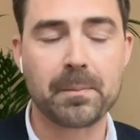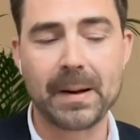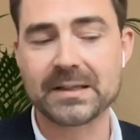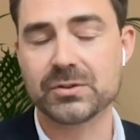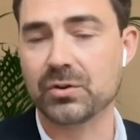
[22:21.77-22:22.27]

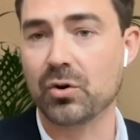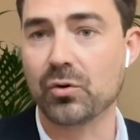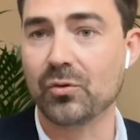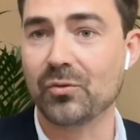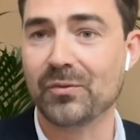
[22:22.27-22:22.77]
back to the
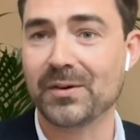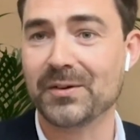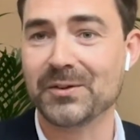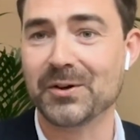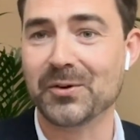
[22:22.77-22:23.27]
whole
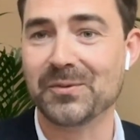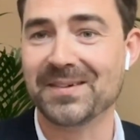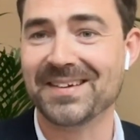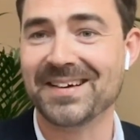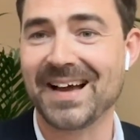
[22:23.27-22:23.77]

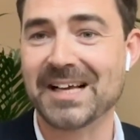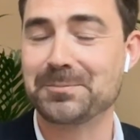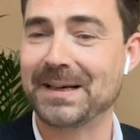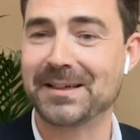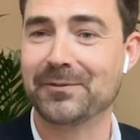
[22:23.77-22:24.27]

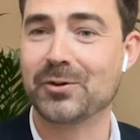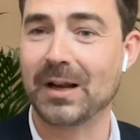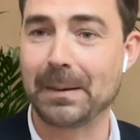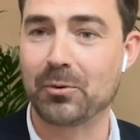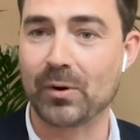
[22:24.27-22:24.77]
aspect of
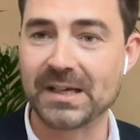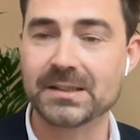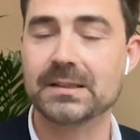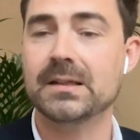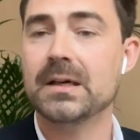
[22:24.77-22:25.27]

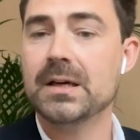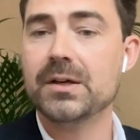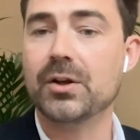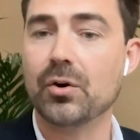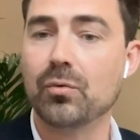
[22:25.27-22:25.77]
collaboration,
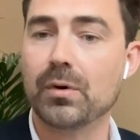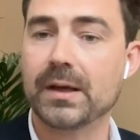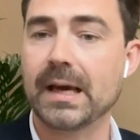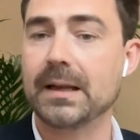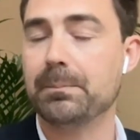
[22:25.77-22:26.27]

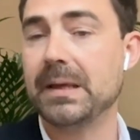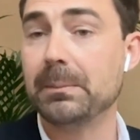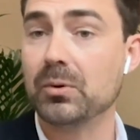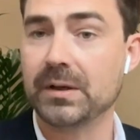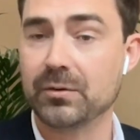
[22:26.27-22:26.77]
getting
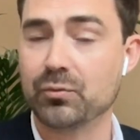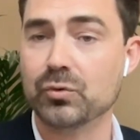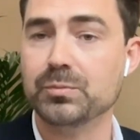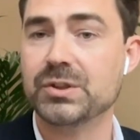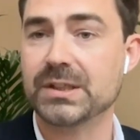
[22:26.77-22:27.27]
people in a
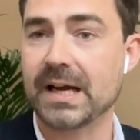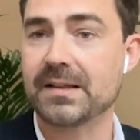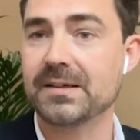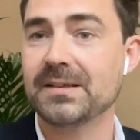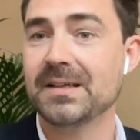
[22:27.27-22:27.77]
room
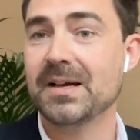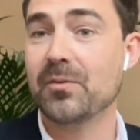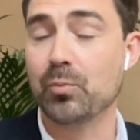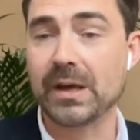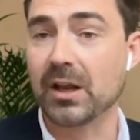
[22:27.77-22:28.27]
together.
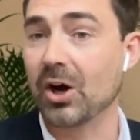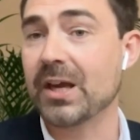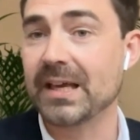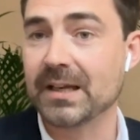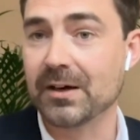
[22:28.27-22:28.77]
We are
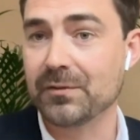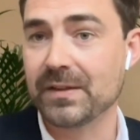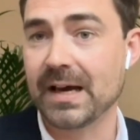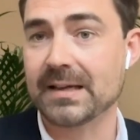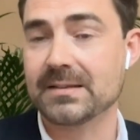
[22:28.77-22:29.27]
lucky enough
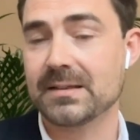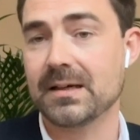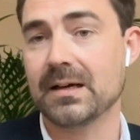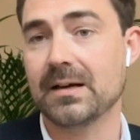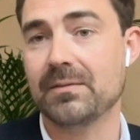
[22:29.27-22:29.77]
that
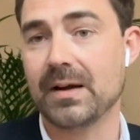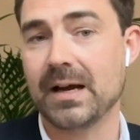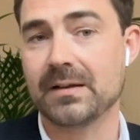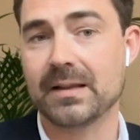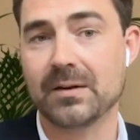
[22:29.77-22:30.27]

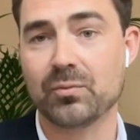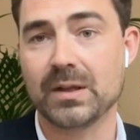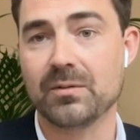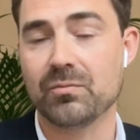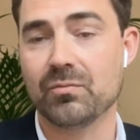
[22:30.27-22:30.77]
that
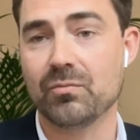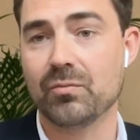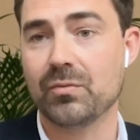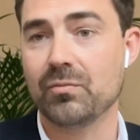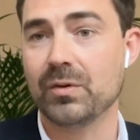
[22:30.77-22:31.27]
we
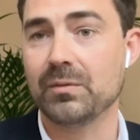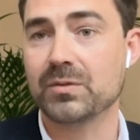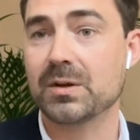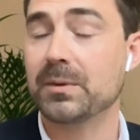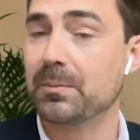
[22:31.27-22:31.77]

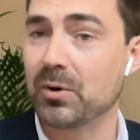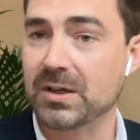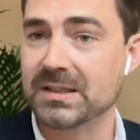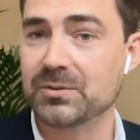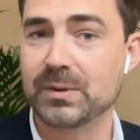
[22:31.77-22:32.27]
some of the
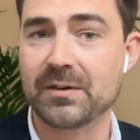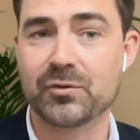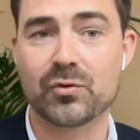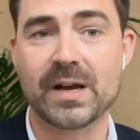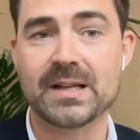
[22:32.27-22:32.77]
projects we have
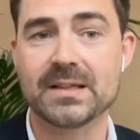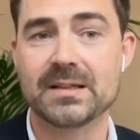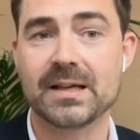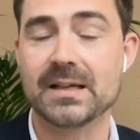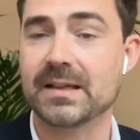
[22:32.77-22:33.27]
created
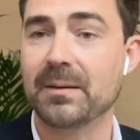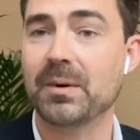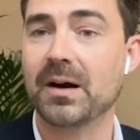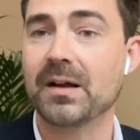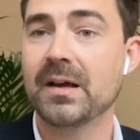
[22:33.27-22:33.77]
here in
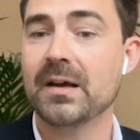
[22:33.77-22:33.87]
Denmark,